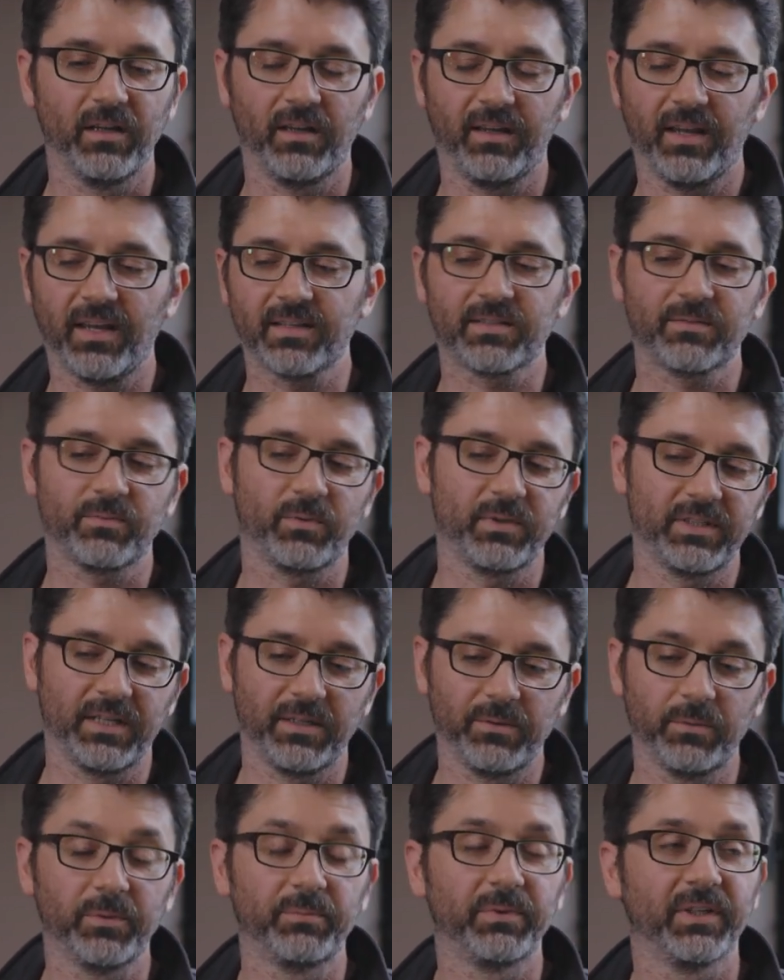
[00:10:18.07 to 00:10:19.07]
Yes, one
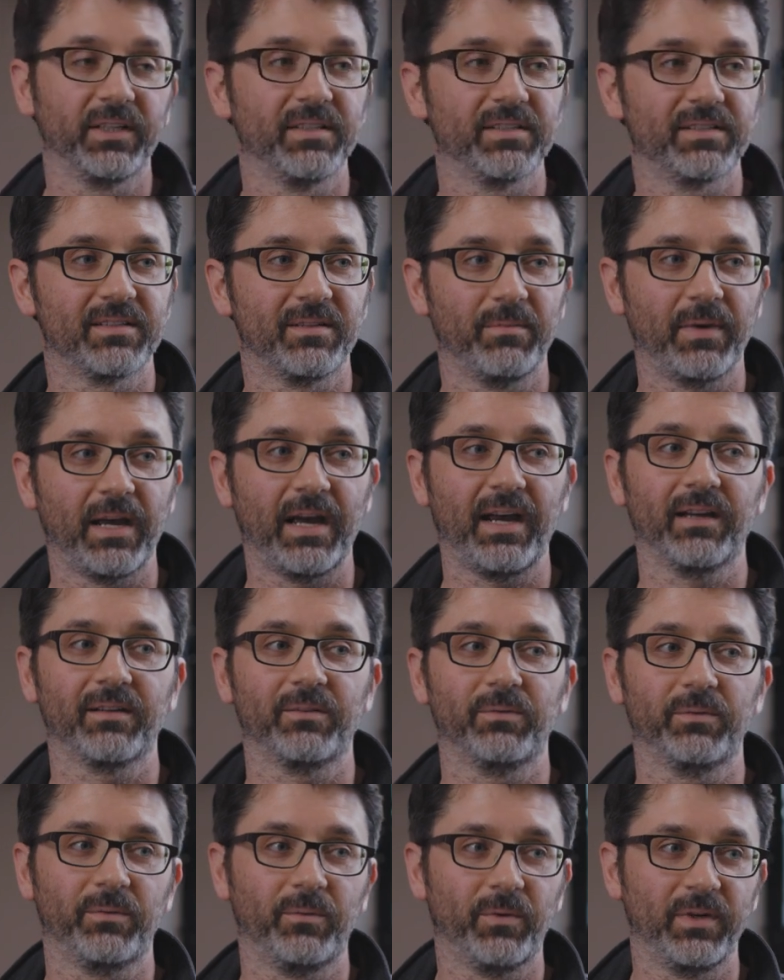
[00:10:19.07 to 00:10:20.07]
day we'll bring this to
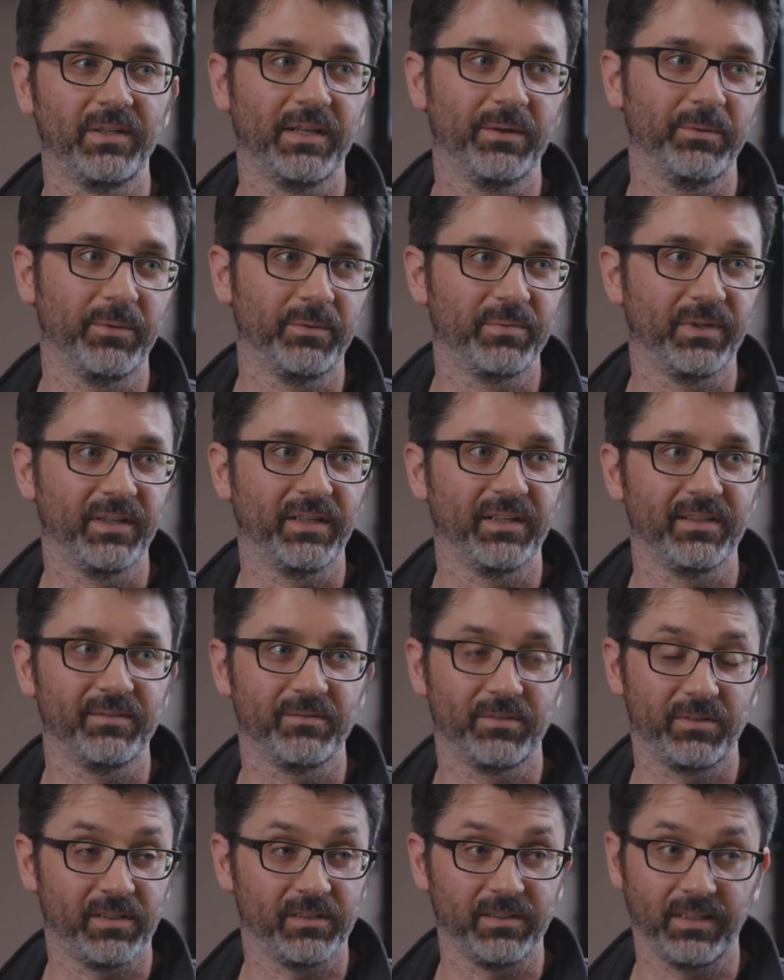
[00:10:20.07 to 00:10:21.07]
Mac. One day we'll bring
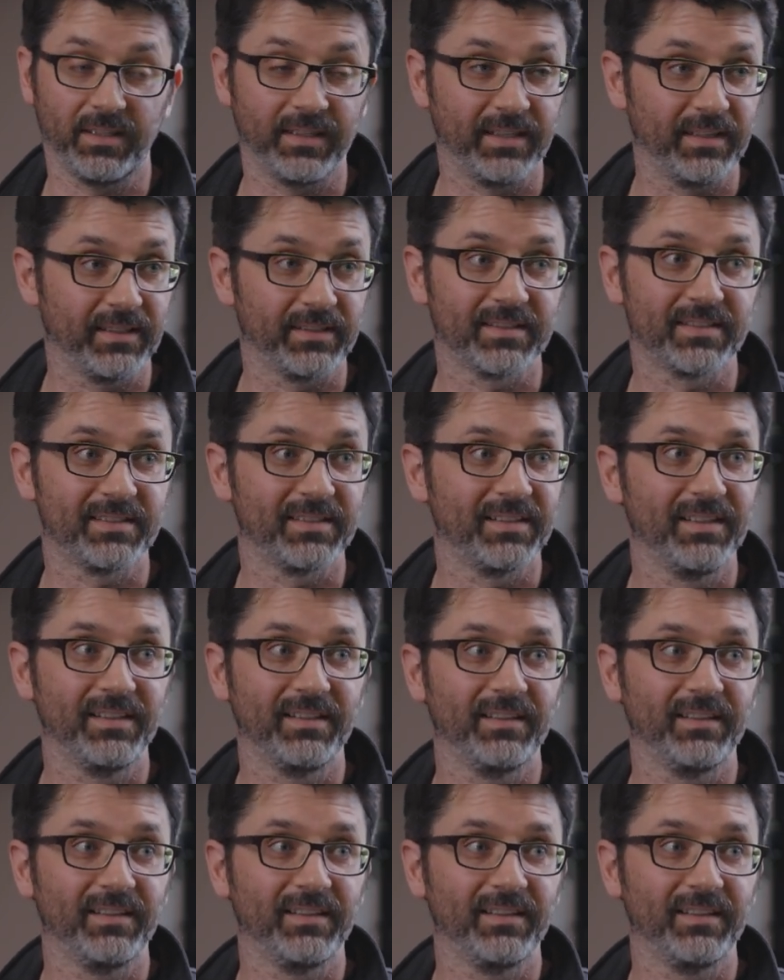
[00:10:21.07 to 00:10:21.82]
it to Linux,